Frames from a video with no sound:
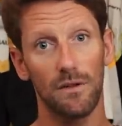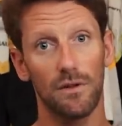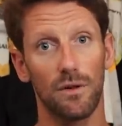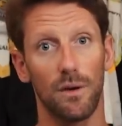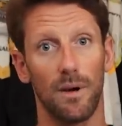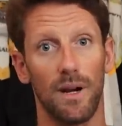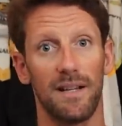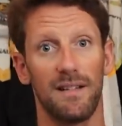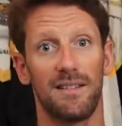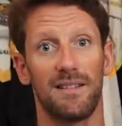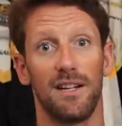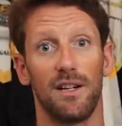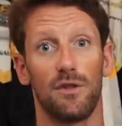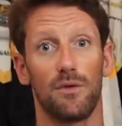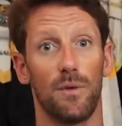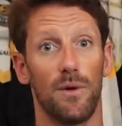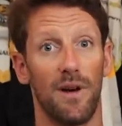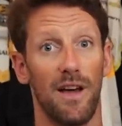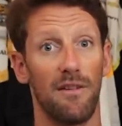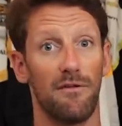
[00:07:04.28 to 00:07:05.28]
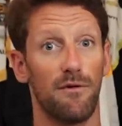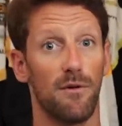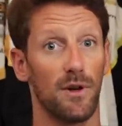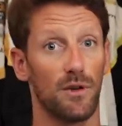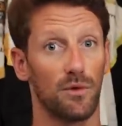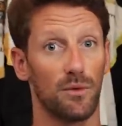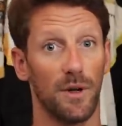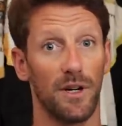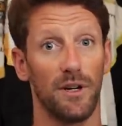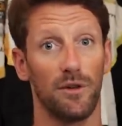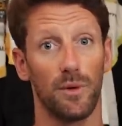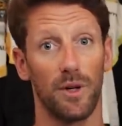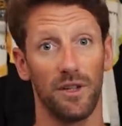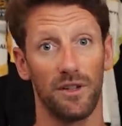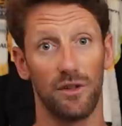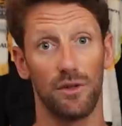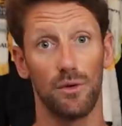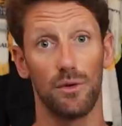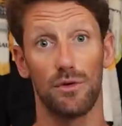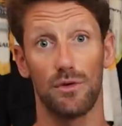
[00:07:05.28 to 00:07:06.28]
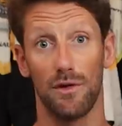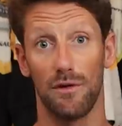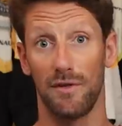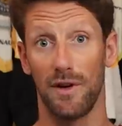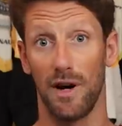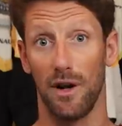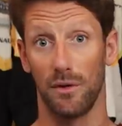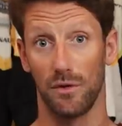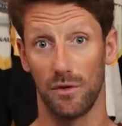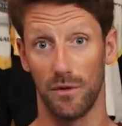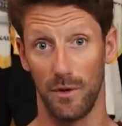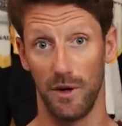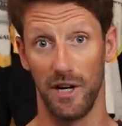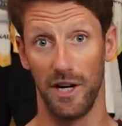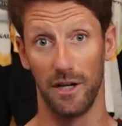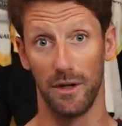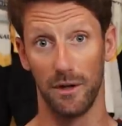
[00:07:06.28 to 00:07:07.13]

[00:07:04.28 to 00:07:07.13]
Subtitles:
So let's see, F1 2022 so far looks really